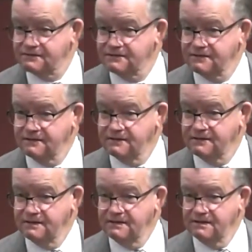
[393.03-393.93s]
yeah.
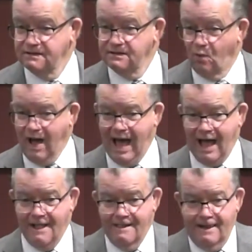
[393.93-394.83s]
why
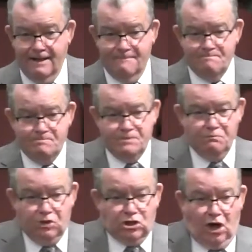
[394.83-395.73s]

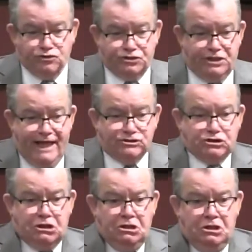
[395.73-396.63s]
because it has
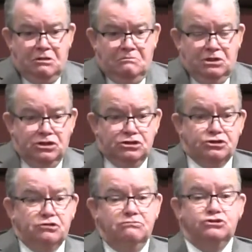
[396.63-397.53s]
come
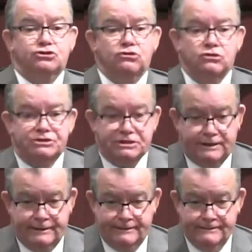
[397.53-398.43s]
to
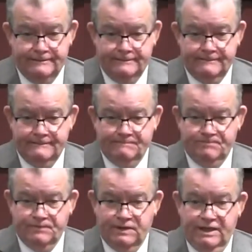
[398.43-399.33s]
maturity
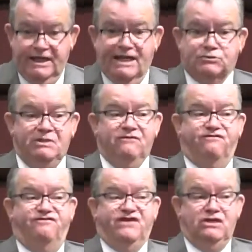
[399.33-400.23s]
it has been
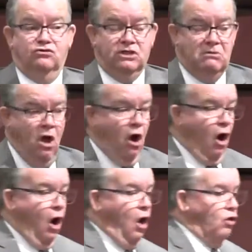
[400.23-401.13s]
filled up
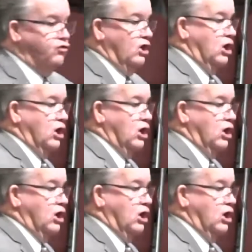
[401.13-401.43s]
all the